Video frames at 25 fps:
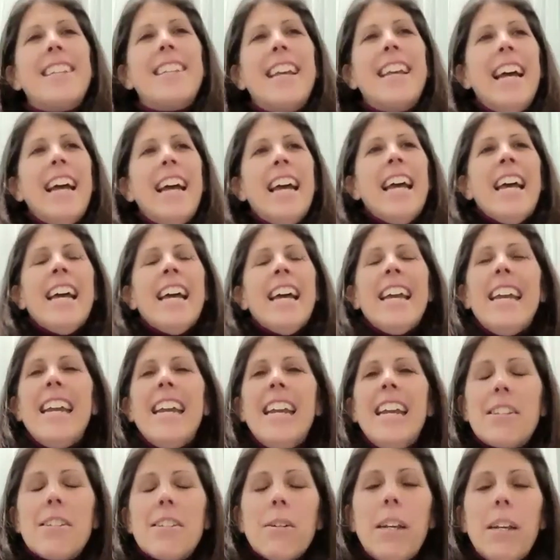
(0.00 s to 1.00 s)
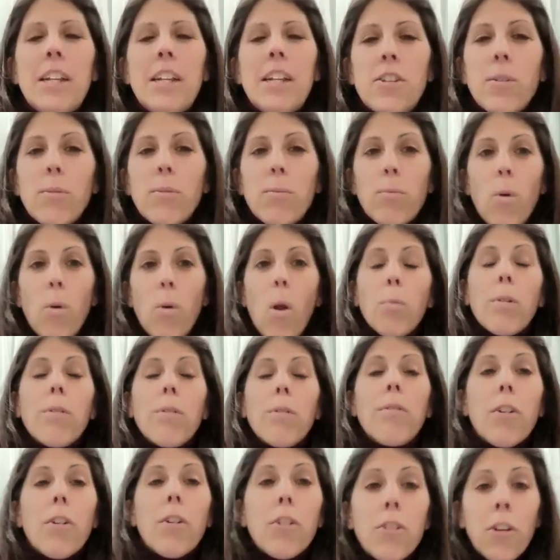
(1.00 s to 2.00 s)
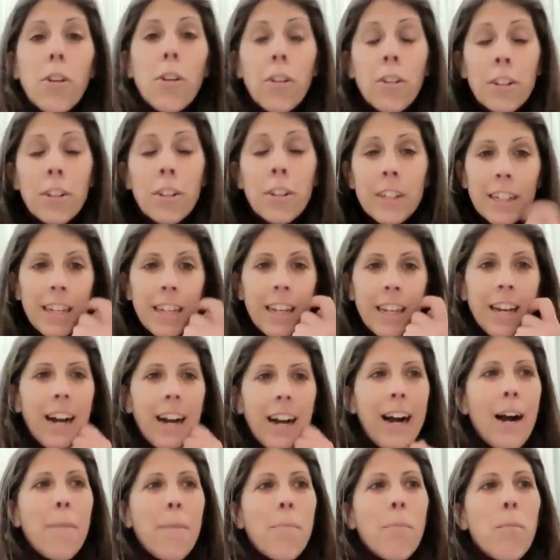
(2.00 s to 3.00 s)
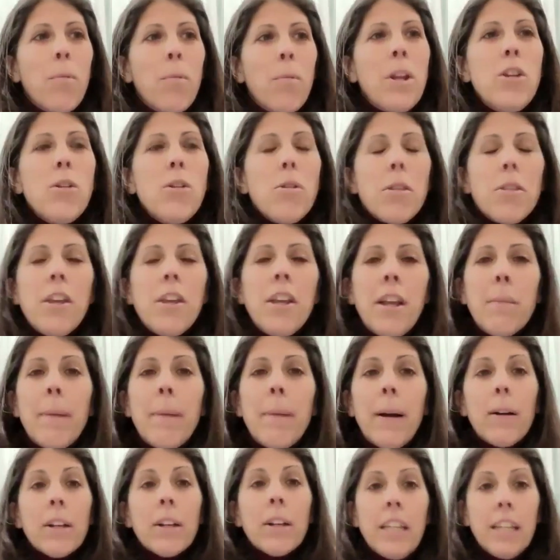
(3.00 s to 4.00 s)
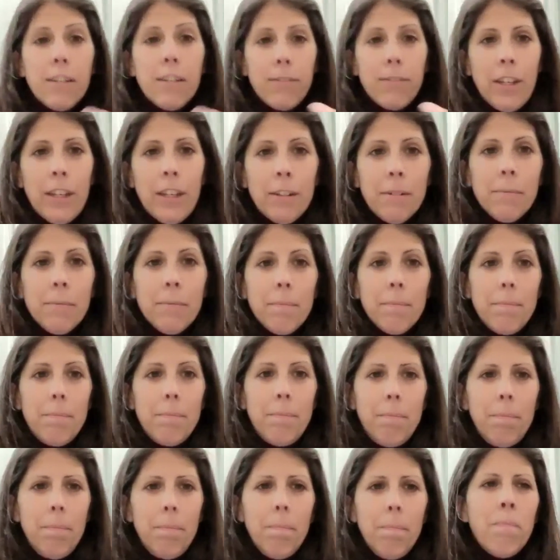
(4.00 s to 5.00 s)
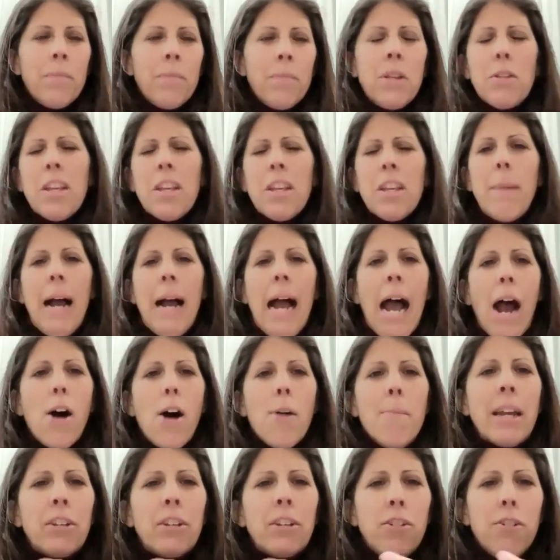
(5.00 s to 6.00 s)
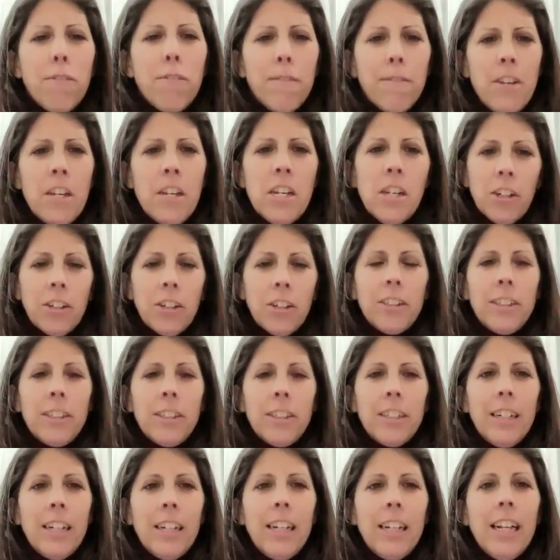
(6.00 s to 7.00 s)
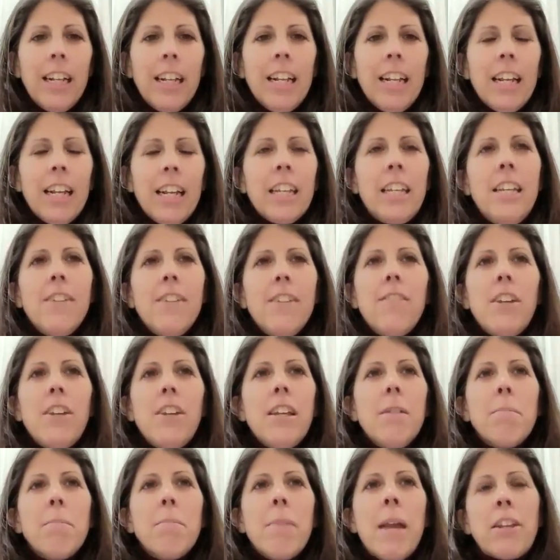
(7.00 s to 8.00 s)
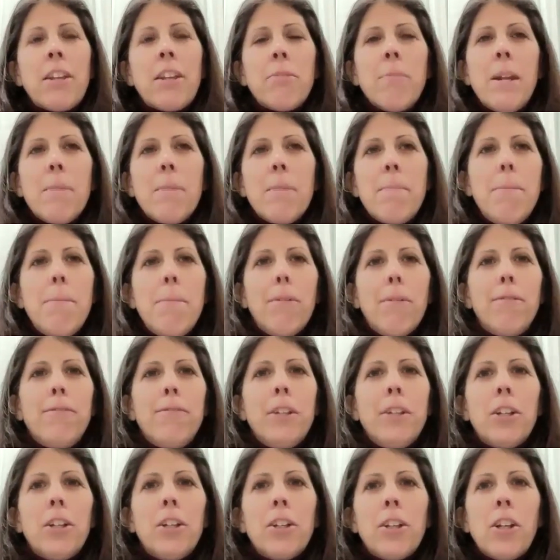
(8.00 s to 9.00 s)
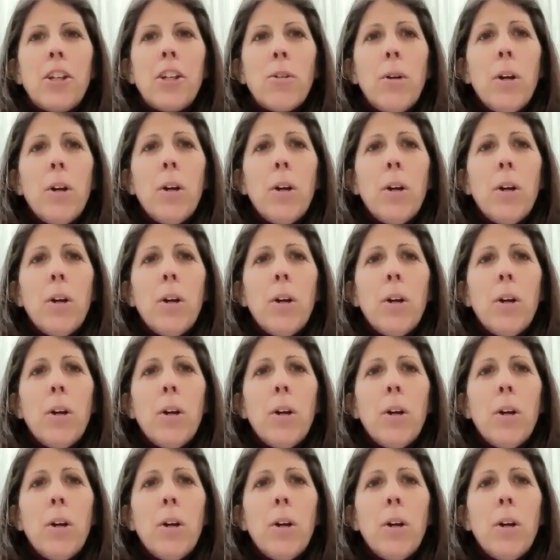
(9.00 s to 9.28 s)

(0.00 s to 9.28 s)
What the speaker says: it's a role reversal. When you think about giving, you think about how it makes you feel. Giving makes many people feel,